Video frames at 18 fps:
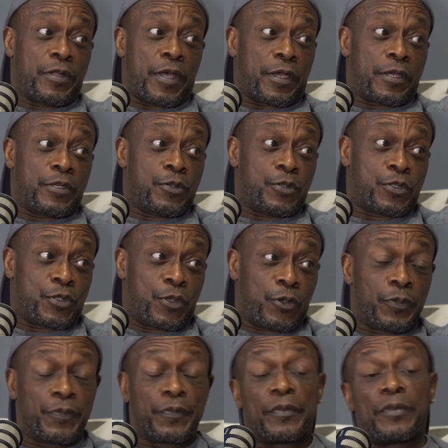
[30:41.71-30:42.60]
like I used
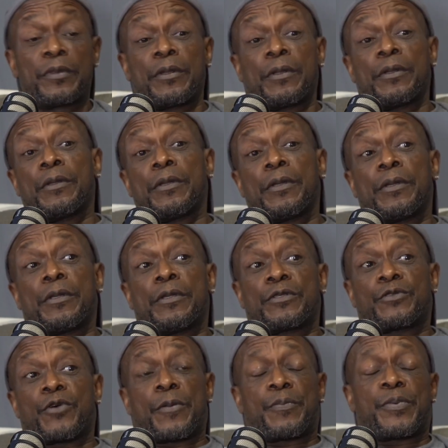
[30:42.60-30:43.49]
to.
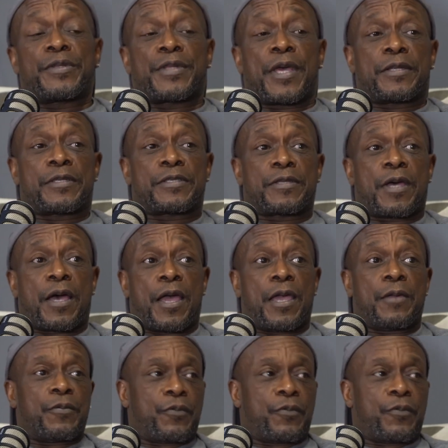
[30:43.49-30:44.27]
So I put that aside.